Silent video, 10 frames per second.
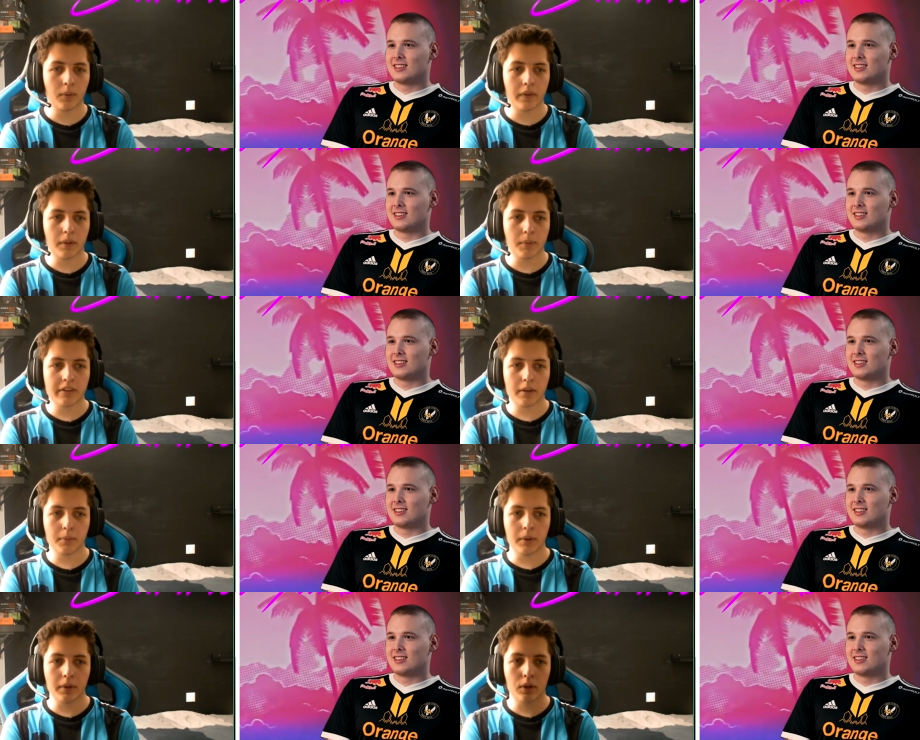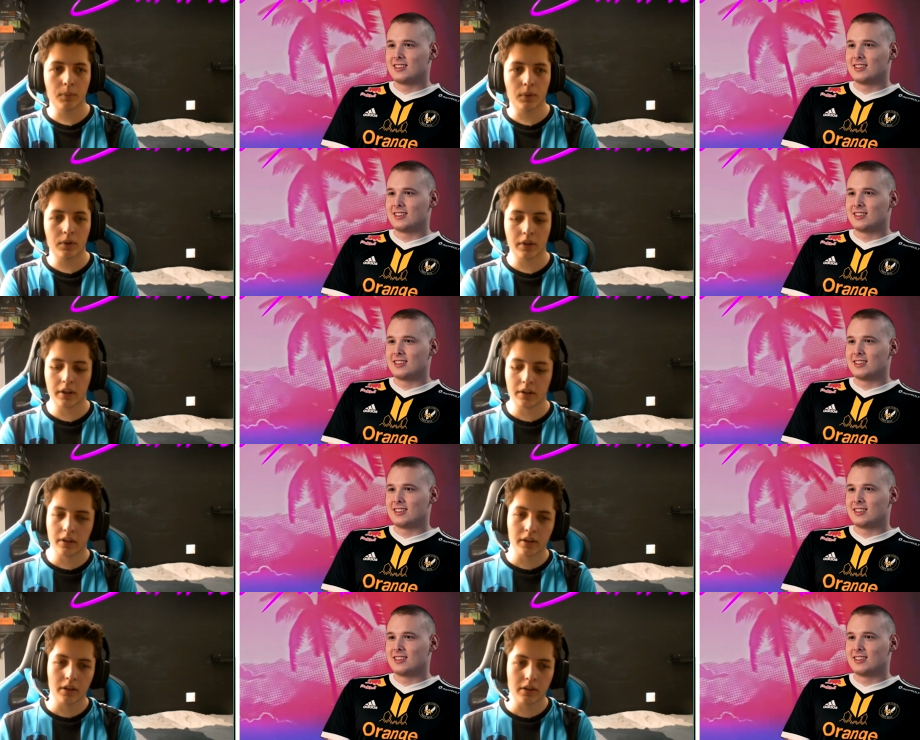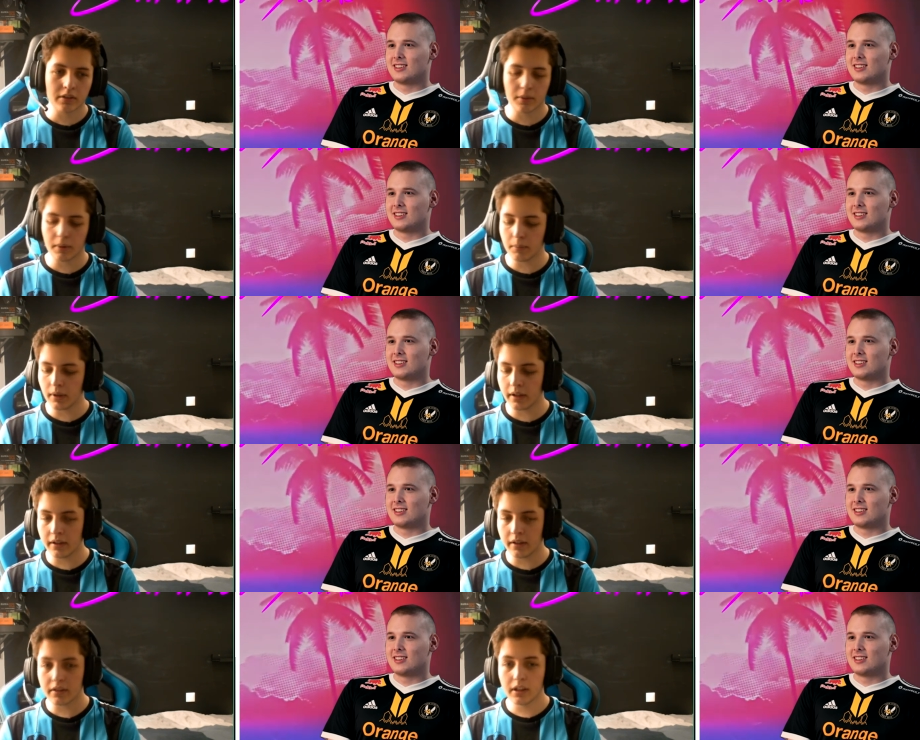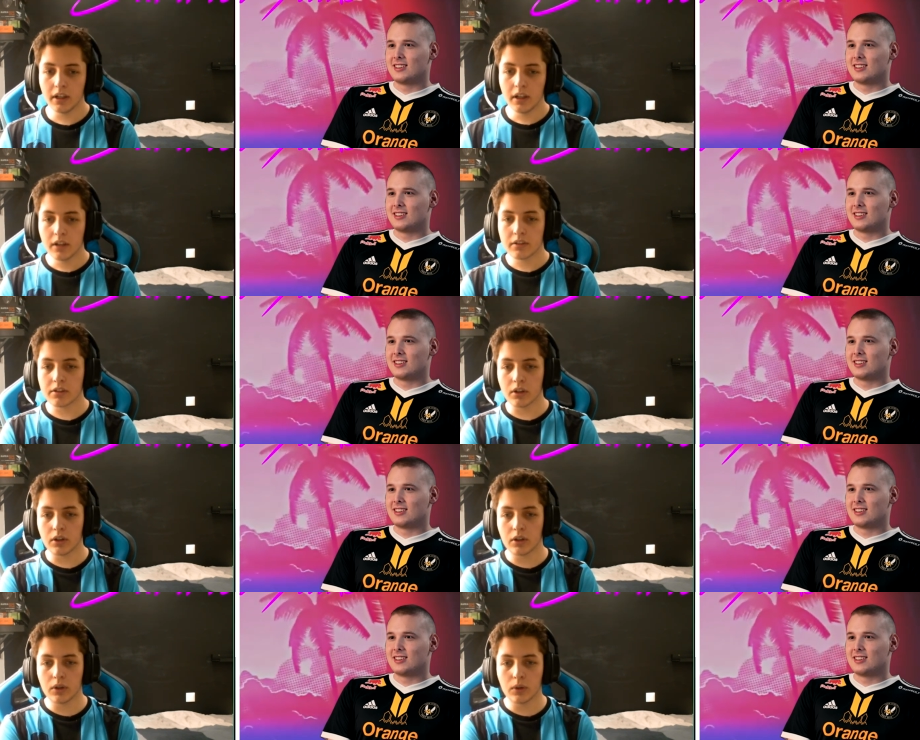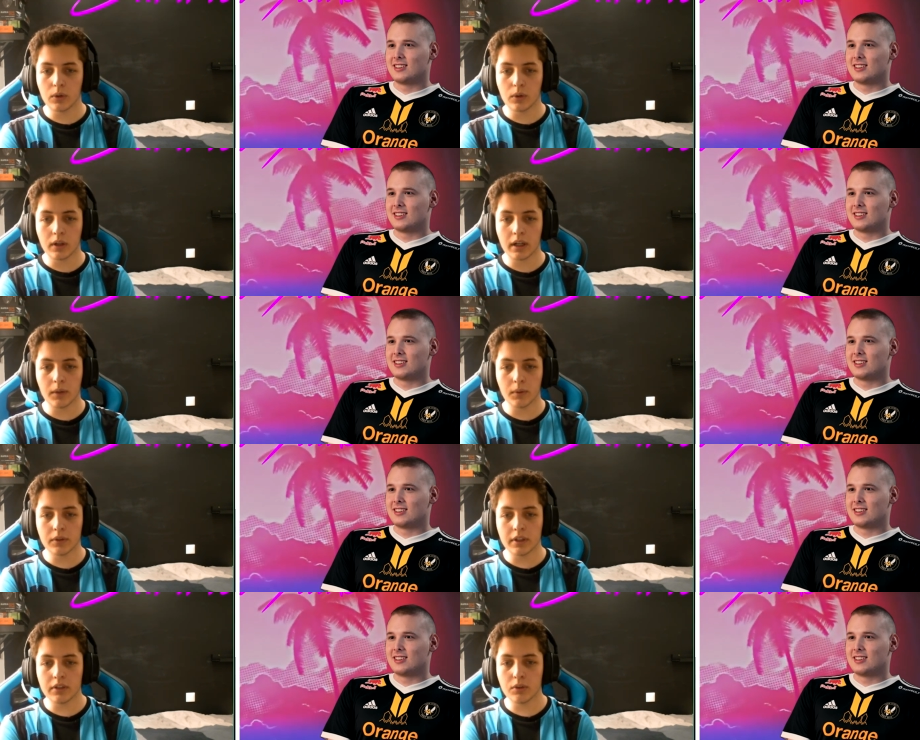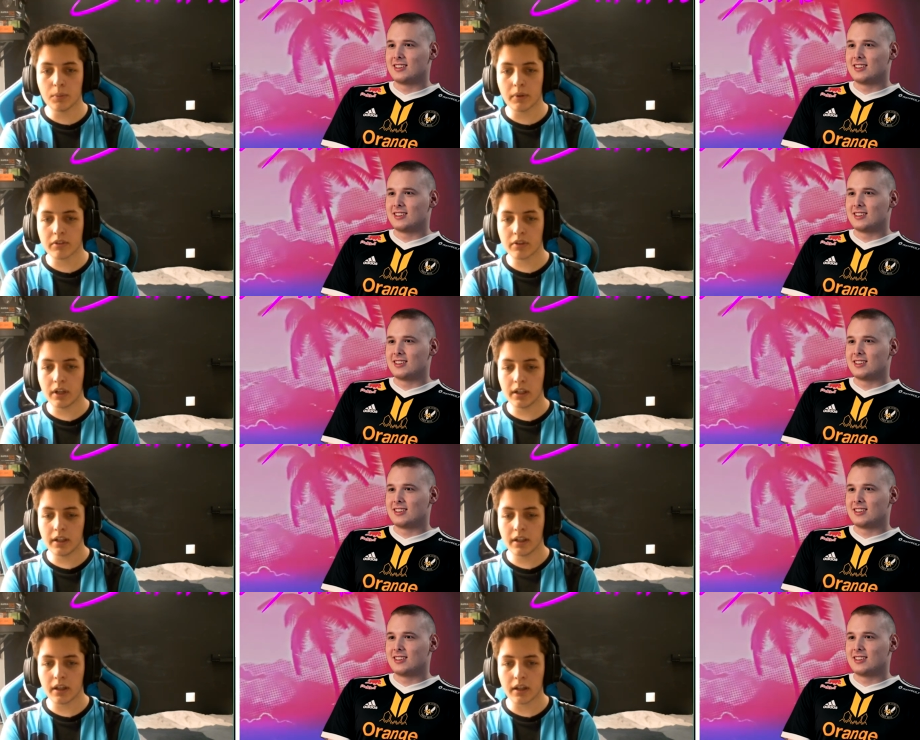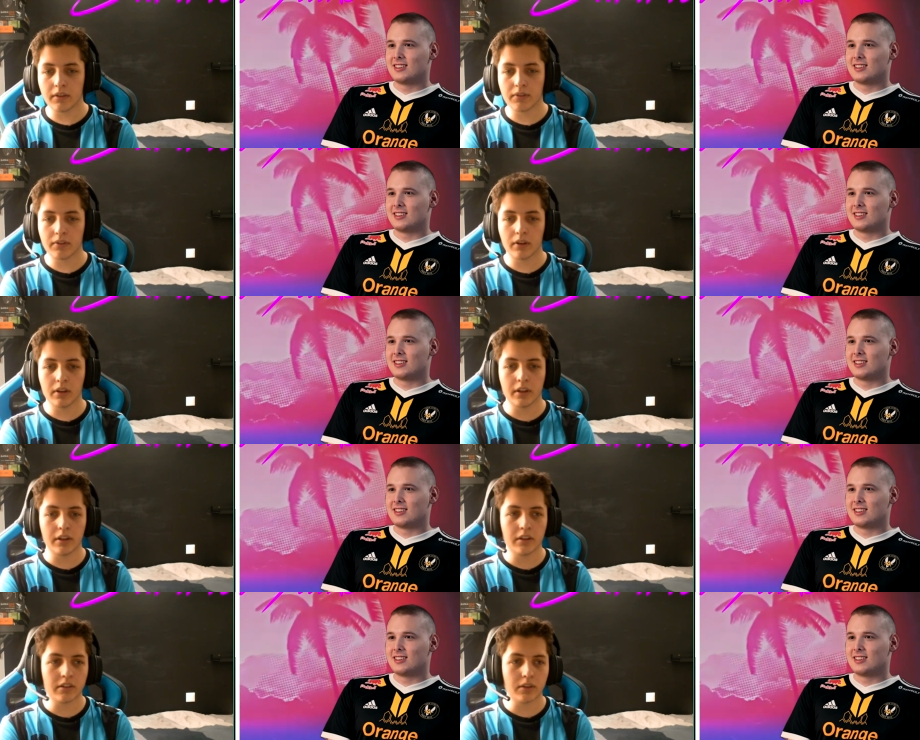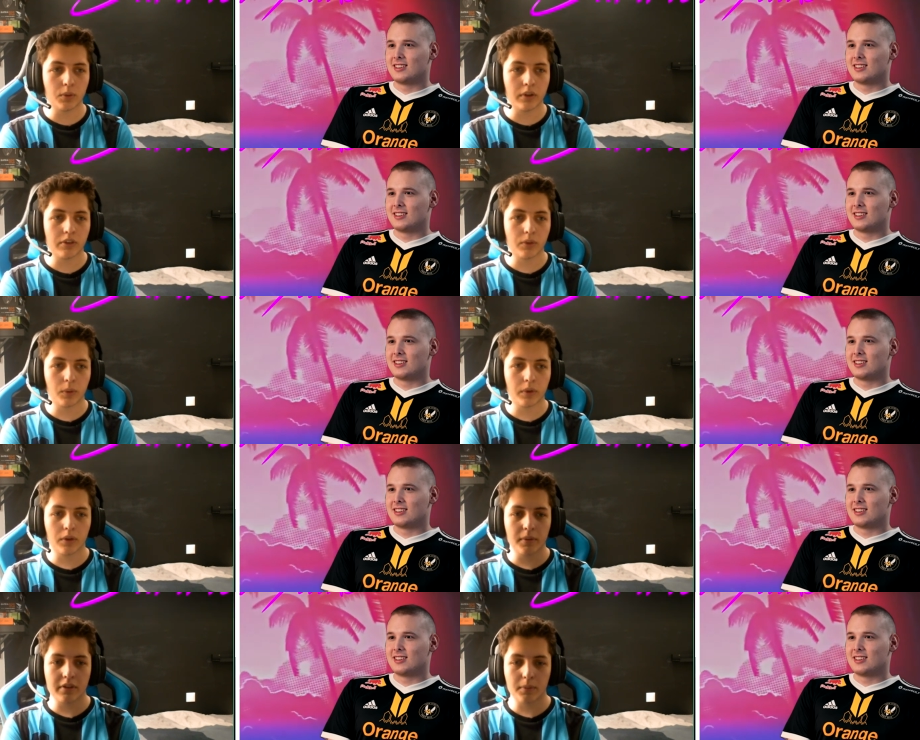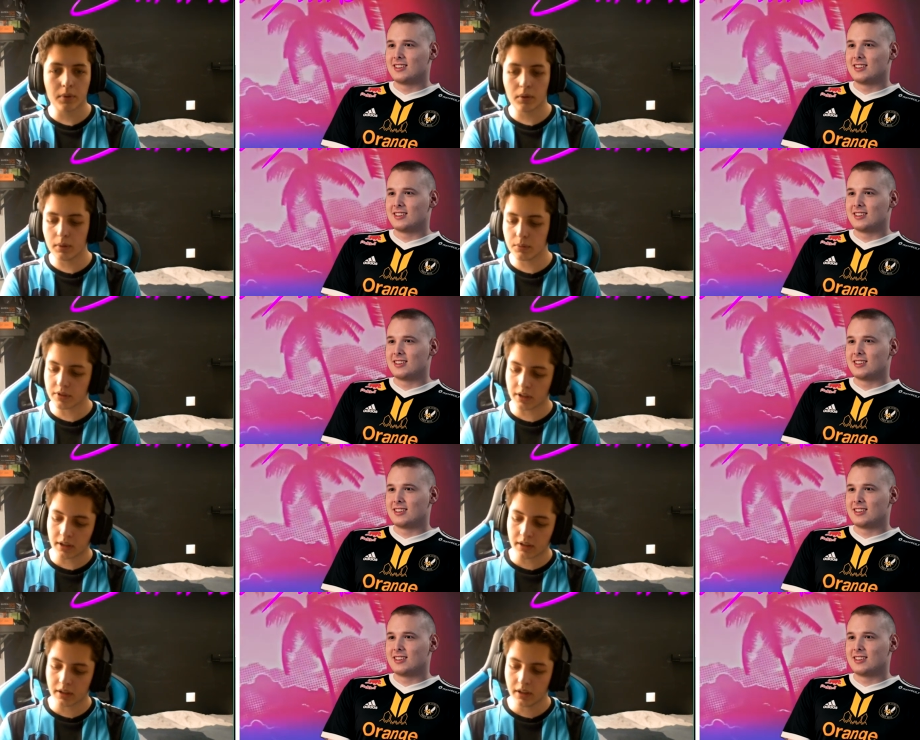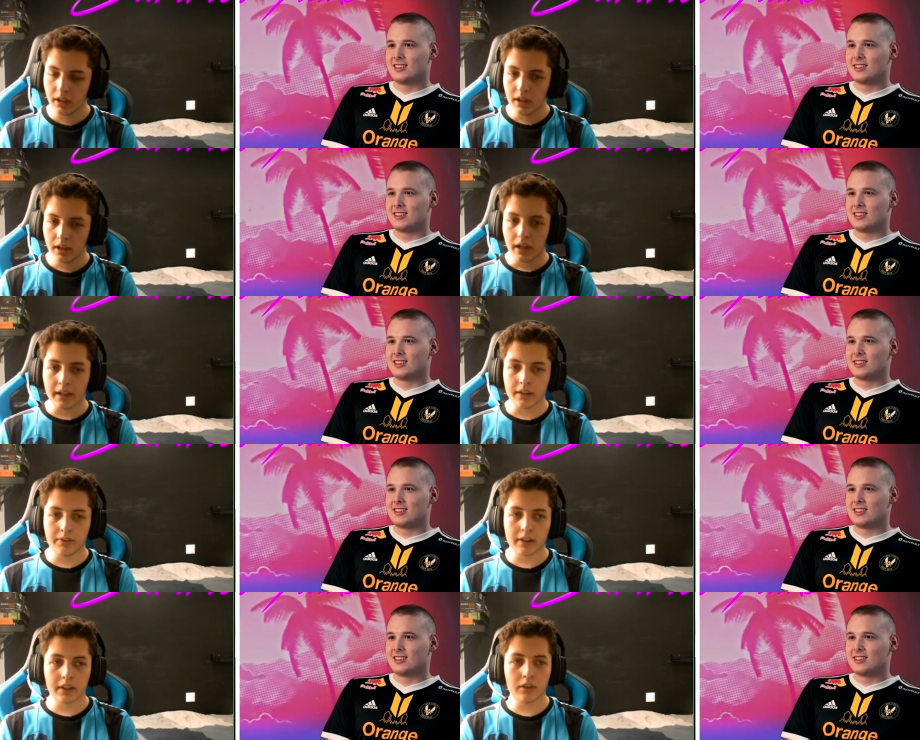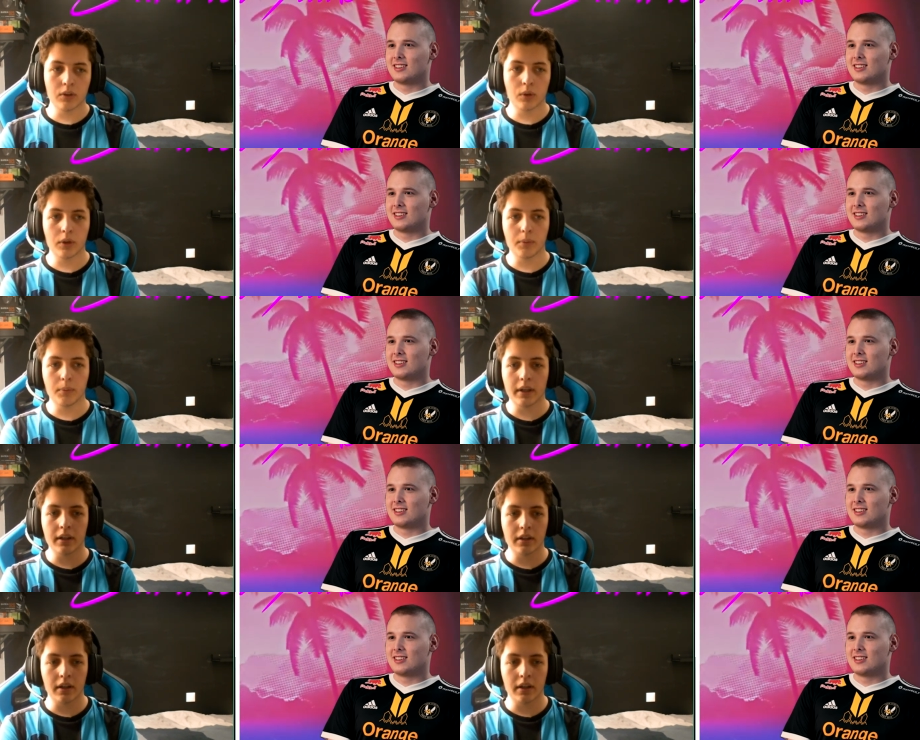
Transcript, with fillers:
Speaker 1: with the visa, very common in the Serbian players. So how did you personally live all the situation with your visa problems and and the fact that you couldn't play and,